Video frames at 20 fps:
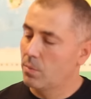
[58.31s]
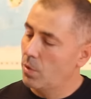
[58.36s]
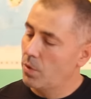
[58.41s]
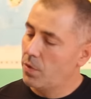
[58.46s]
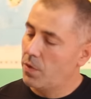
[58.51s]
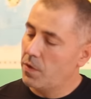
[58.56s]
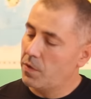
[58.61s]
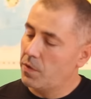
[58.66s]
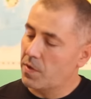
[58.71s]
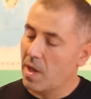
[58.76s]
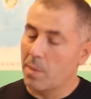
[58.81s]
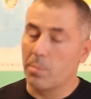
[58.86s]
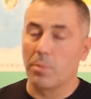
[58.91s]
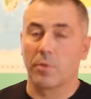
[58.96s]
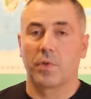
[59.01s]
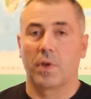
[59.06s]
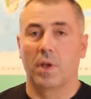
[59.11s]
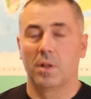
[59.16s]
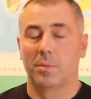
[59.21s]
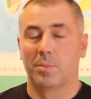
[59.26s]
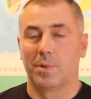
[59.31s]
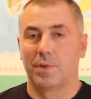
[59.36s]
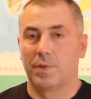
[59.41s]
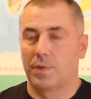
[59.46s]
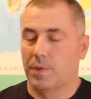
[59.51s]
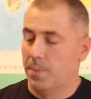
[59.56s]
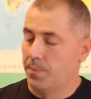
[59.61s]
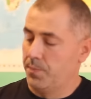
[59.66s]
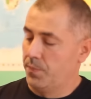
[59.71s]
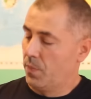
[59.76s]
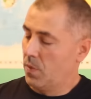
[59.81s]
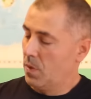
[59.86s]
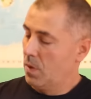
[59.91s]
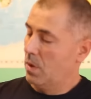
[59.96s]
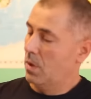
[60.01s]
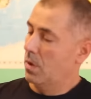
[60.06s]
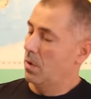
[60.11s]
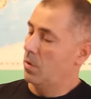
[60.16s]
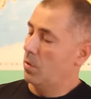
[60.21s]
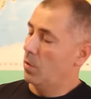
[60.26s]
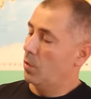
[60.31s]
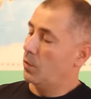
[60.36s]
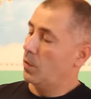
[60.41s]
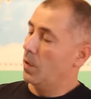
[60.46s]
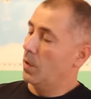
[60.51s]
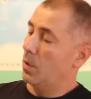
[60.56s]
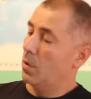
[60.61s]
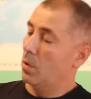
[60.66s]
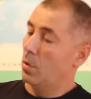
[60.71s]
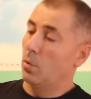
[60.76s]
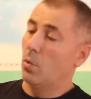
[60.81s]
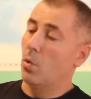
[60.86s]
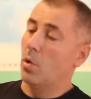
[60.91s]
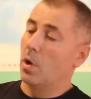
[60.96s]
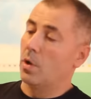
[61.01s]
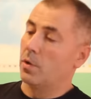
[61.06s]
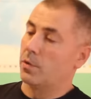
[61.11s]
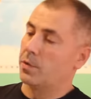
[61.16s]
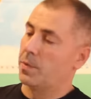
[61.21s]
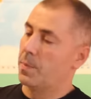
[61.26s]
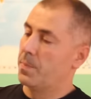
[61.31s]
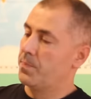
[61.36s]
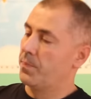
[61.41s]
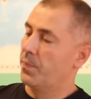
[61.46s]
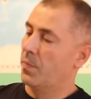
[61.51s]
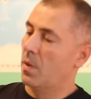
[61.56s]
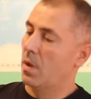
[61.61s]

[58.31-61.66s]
with this type of helmets, using goggles.